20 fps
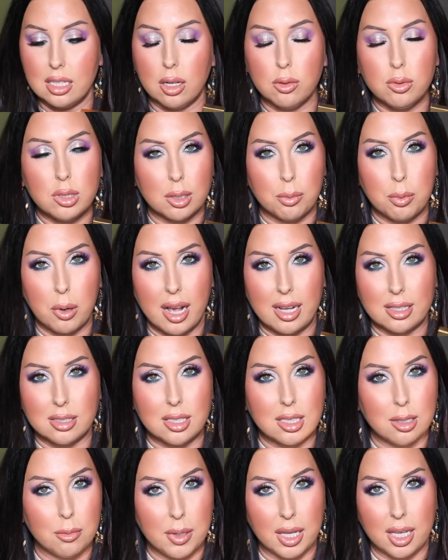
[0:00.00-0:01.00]
no
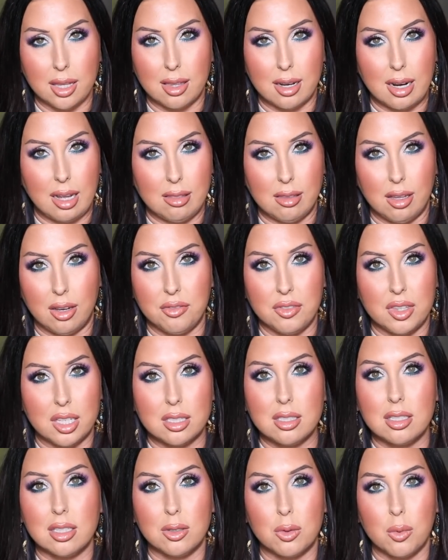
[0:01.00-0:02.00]
surprise to me that I love
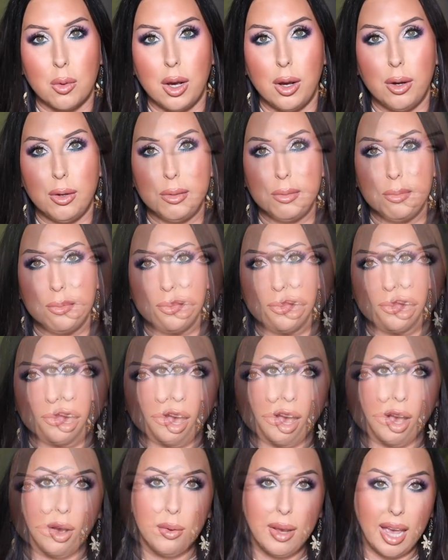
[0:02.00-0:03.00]
this as well.
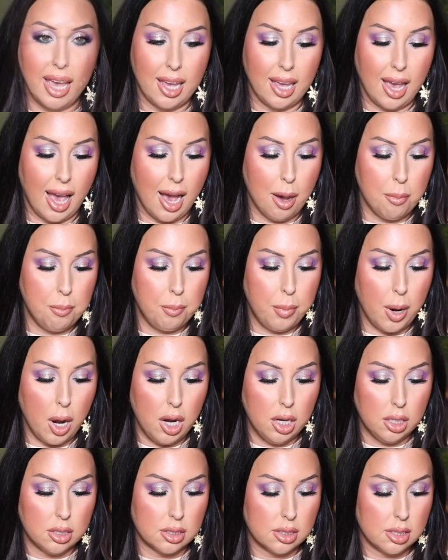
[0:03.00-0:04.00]
Okay, I
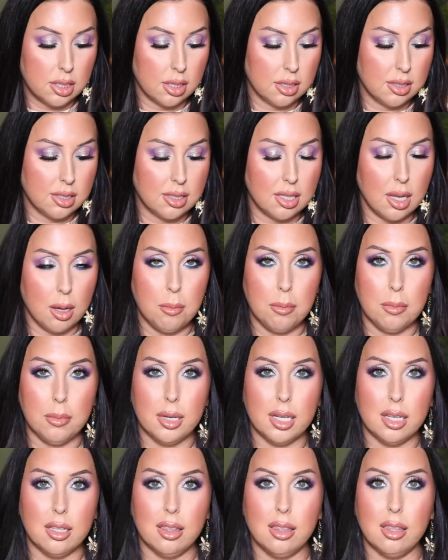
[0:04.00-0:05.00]
bought
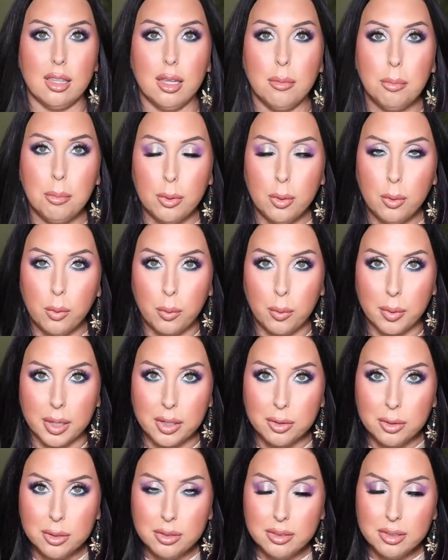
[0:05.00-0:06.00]
some lip
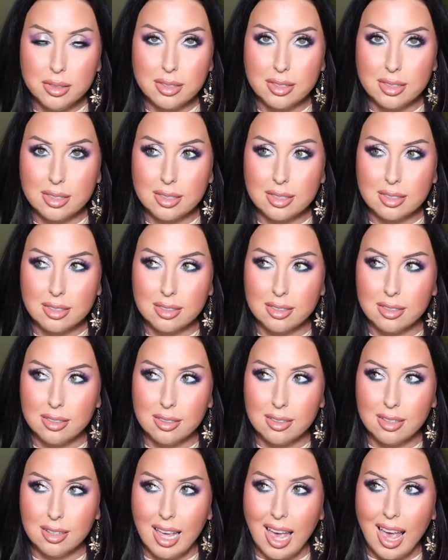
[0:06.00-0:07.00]
oils.
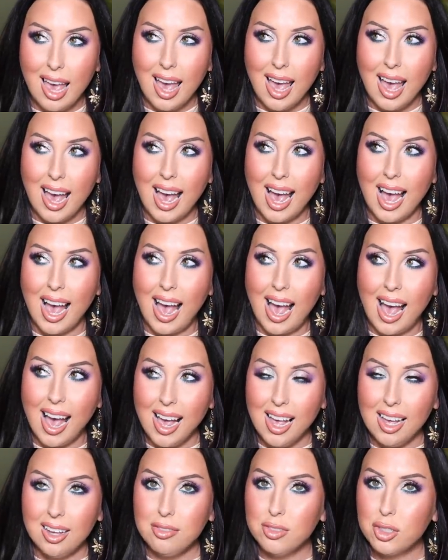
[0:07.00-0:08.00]

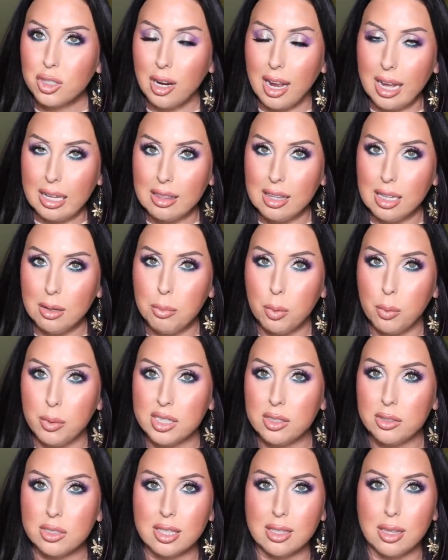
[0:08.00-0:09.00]
I have tried lip
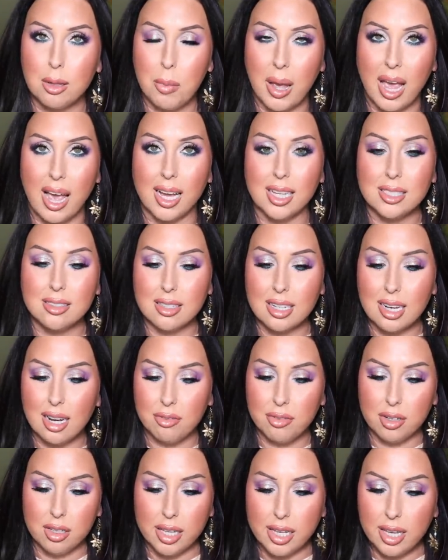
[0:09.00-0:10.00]
oils in the past, and
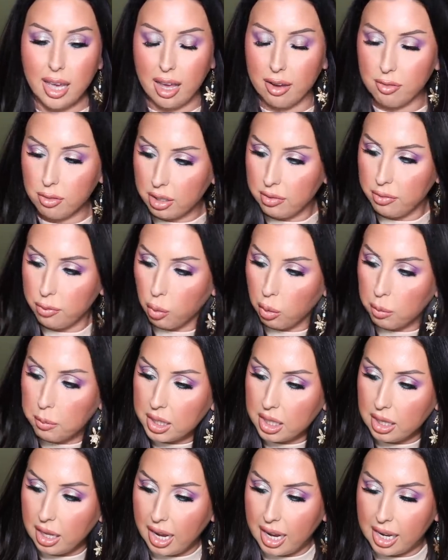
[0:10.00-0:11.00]
I felt like every
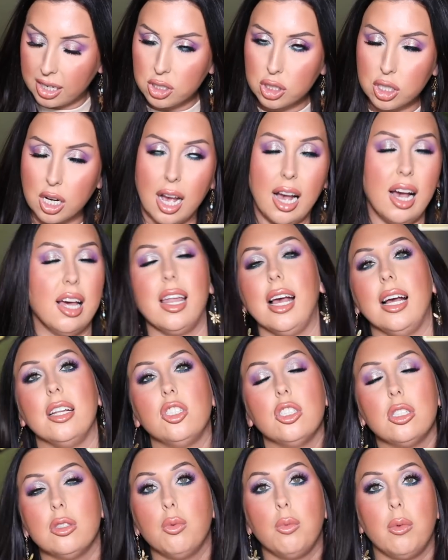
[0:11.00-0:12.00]
formula I tried, I
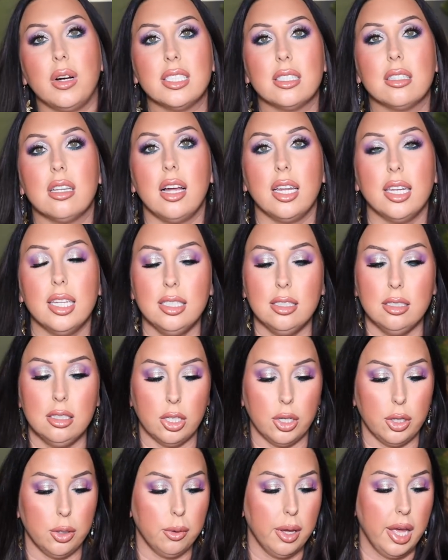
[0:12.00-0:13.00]
just was not
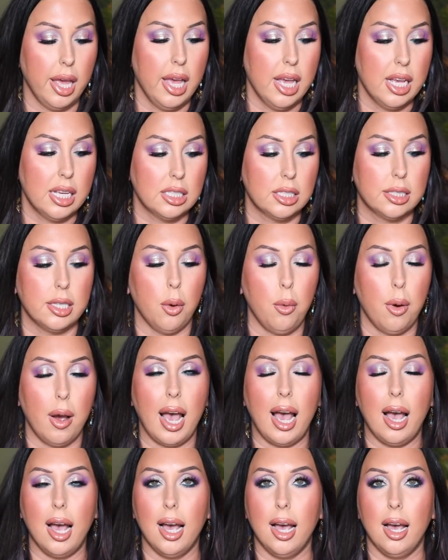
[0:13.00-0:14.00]
into.
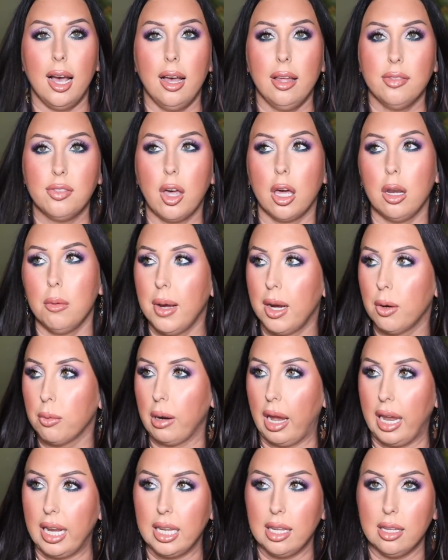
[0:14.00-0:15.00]
So I thought about
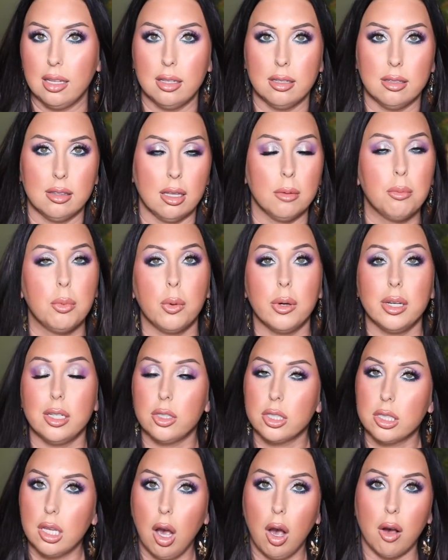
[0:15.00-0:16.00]
writing lip
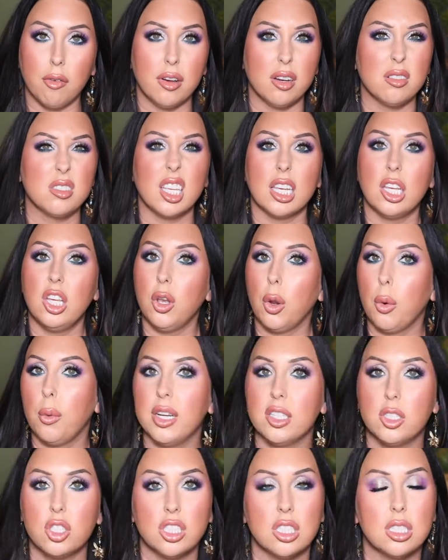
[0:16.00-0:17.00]
oils off. I was like, you know
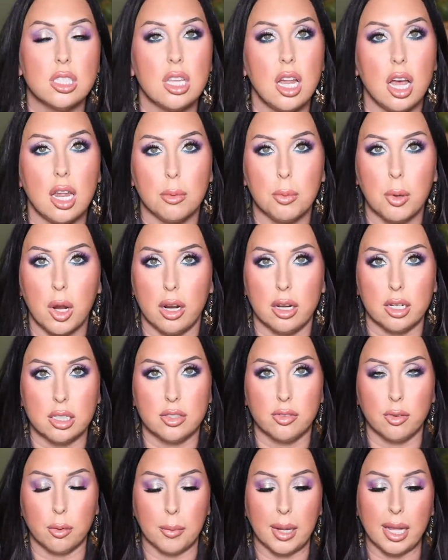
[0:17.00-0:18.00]
what? It's just not a
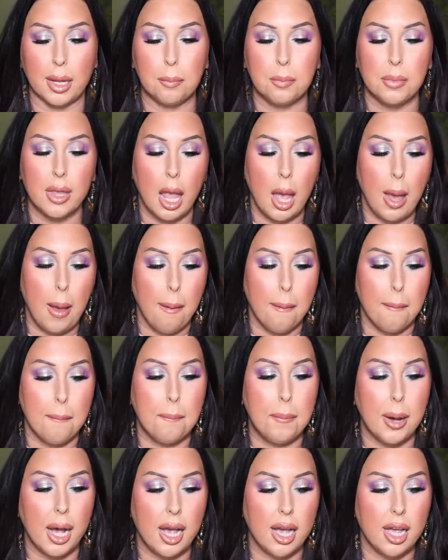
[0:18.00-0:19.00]
product for me.
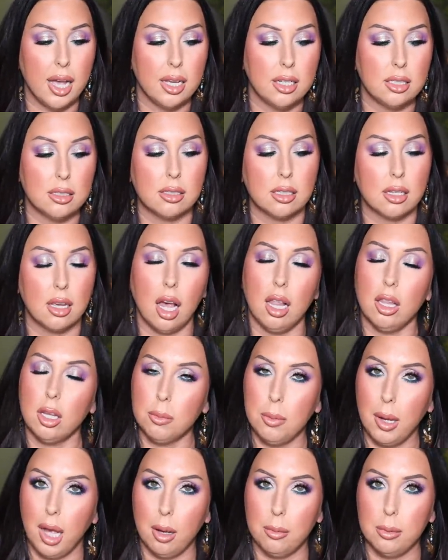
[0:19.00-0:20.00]
But
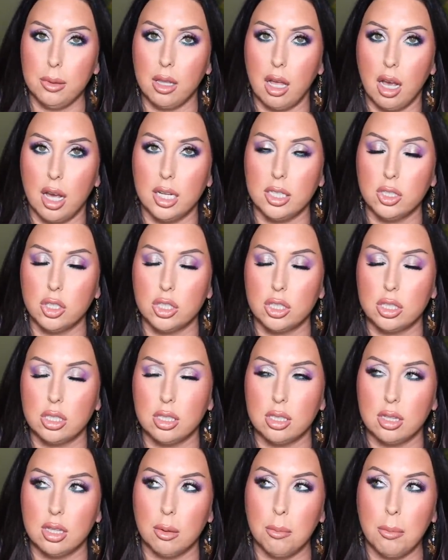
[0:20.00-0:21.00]
ColourPop
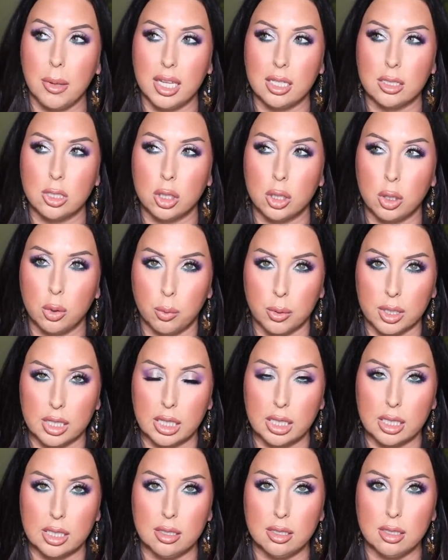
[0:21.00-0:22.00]
launched the
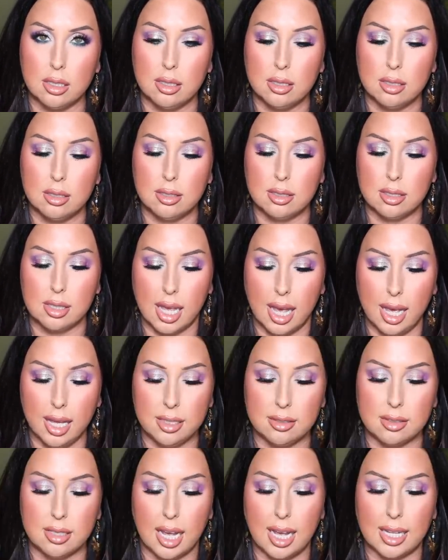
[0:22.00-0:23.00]
Mandalorian
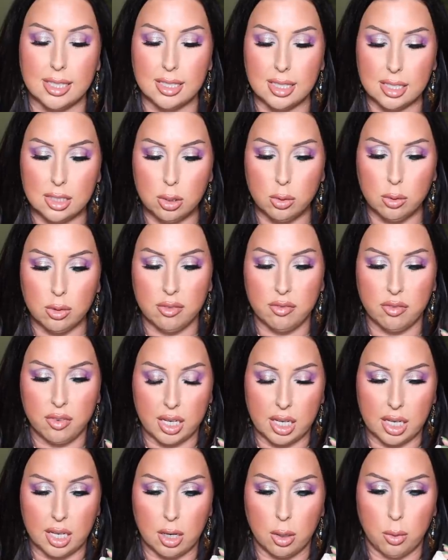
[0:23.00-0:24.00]
set. I did do a
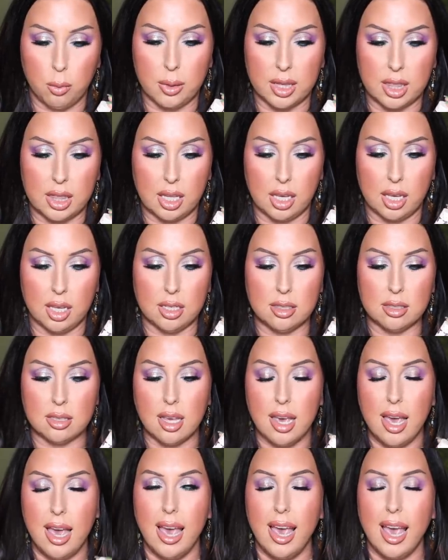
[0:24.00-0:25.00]
video with
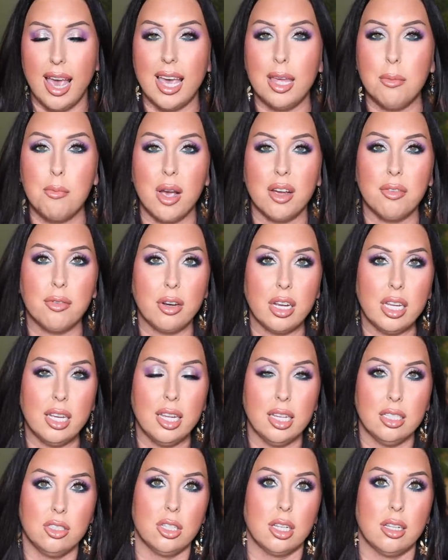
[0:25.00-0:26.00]
these, and my friend
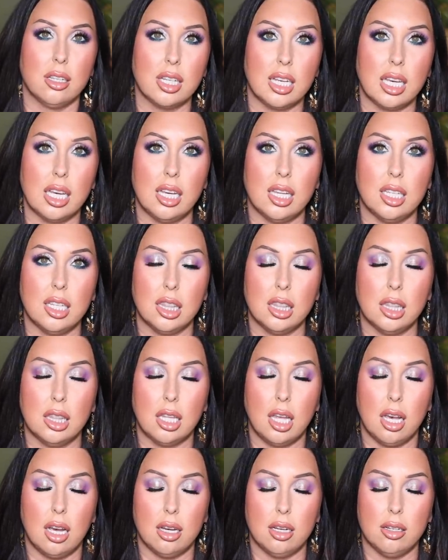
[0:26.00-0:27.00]
Angelica
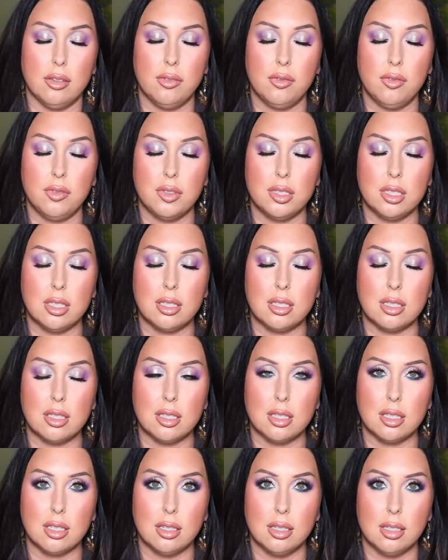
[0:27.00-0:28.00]

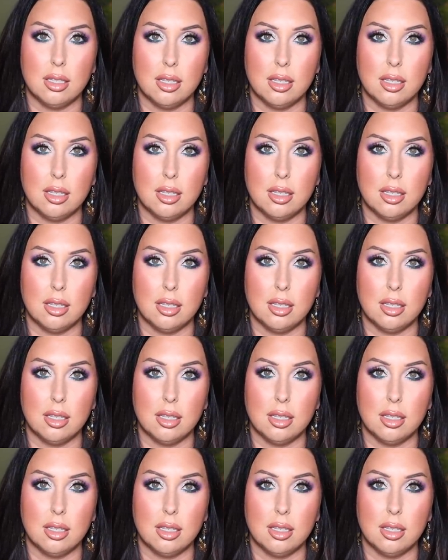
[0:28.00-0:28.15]
loves